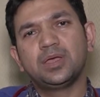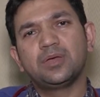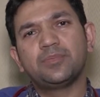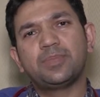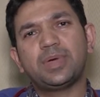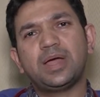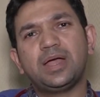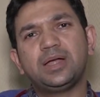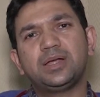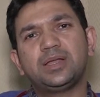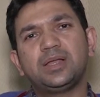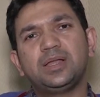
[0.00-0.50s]

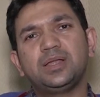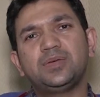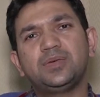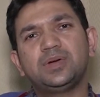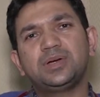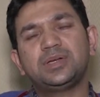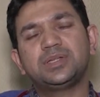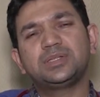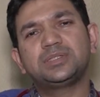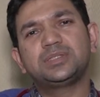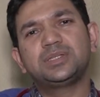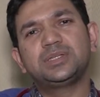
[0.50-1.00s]
Fatty liver
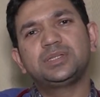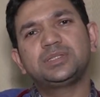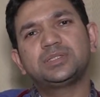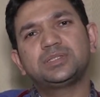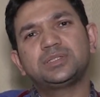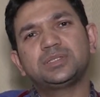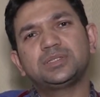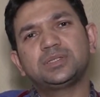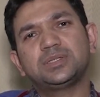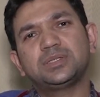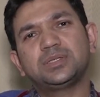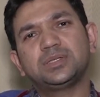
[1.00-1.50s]

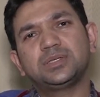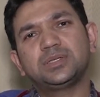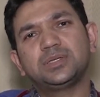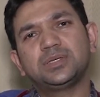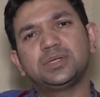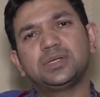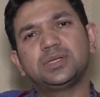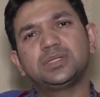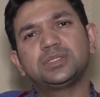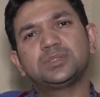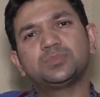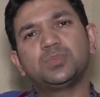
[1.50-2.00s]
disease
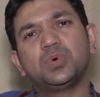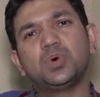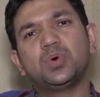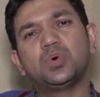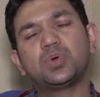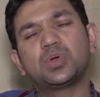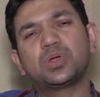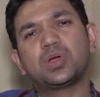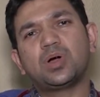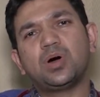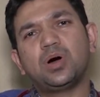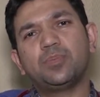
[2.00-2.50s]
is
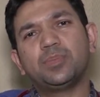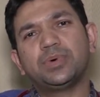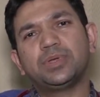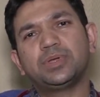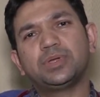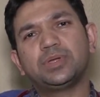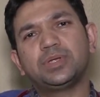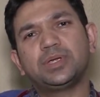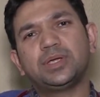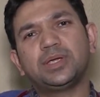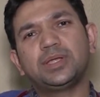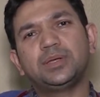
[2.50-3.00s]
more
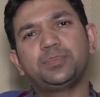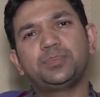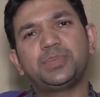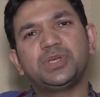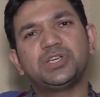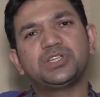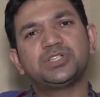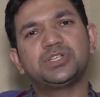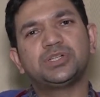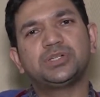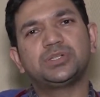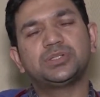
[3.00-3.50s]
common in
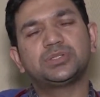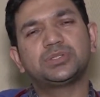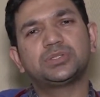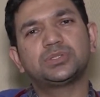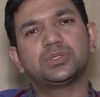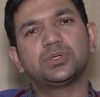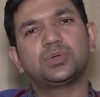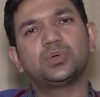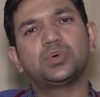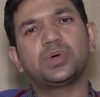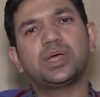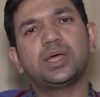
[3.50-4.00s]

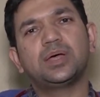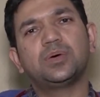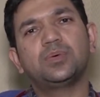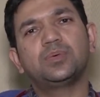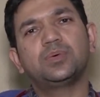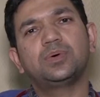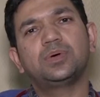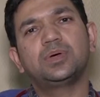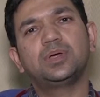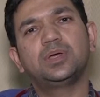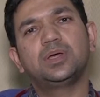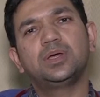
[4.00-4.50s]
patients who have
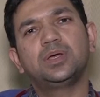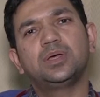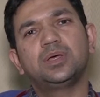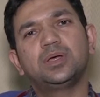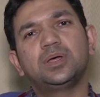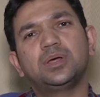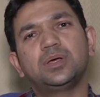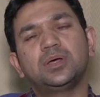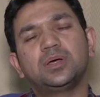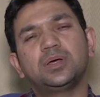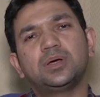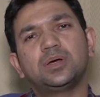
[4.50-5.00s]

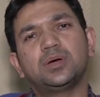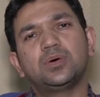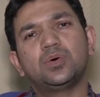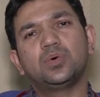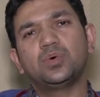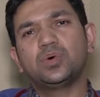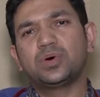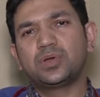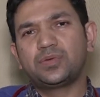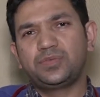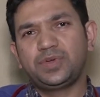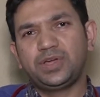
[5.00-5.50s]

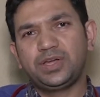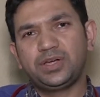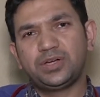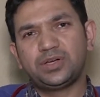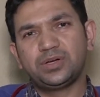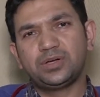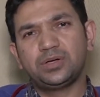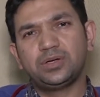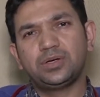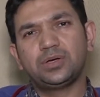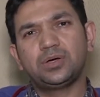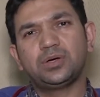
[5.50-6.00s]
overweight,
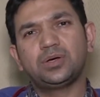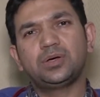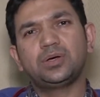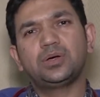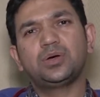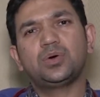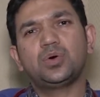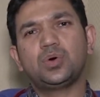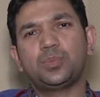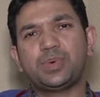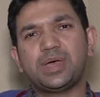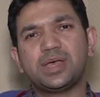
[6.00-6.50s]

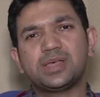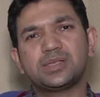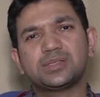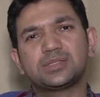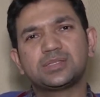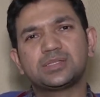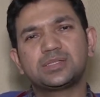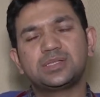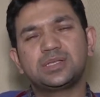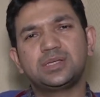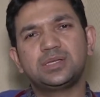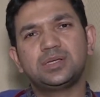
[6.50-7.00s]

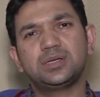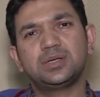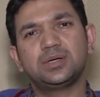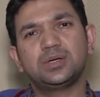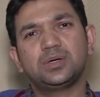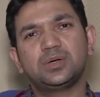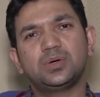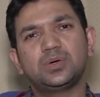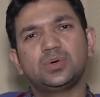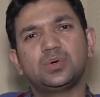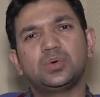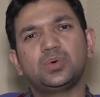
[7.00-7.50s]
obesity,
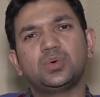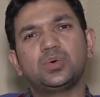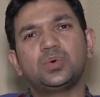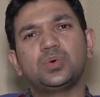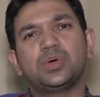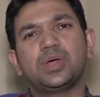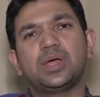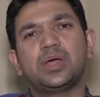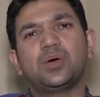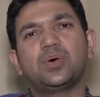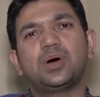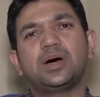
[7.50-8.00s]
who
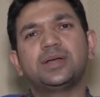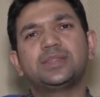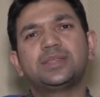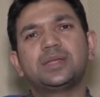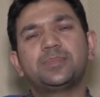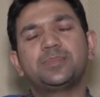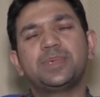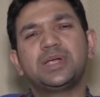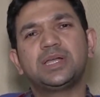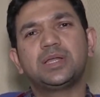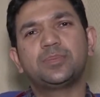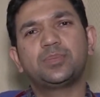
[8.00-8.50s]
have other
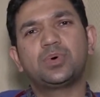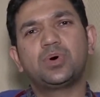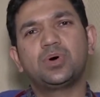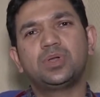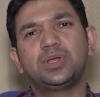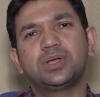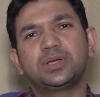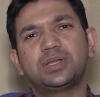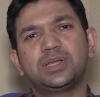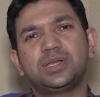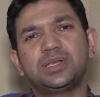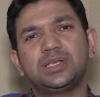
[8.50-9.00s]

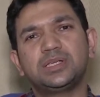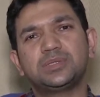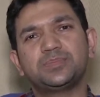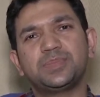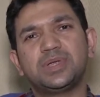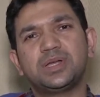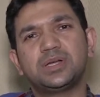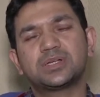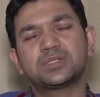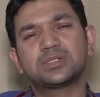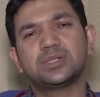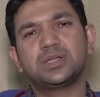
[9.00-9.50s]
metabolic
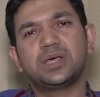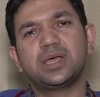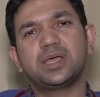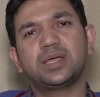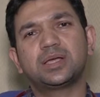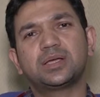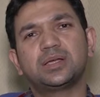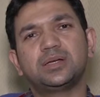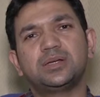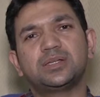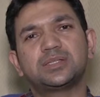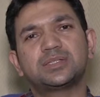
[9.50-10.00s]
derangements
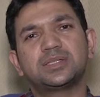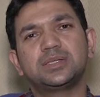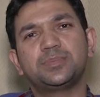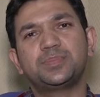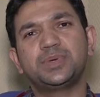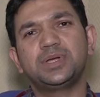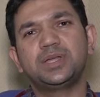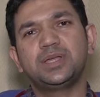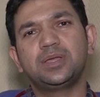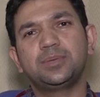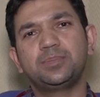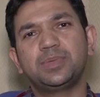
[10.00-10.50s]
like
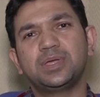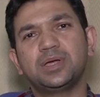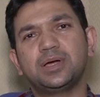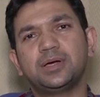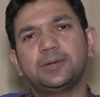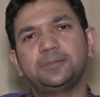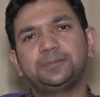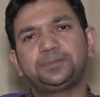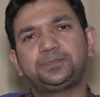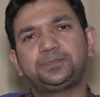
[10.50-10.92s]
dyslipidemia,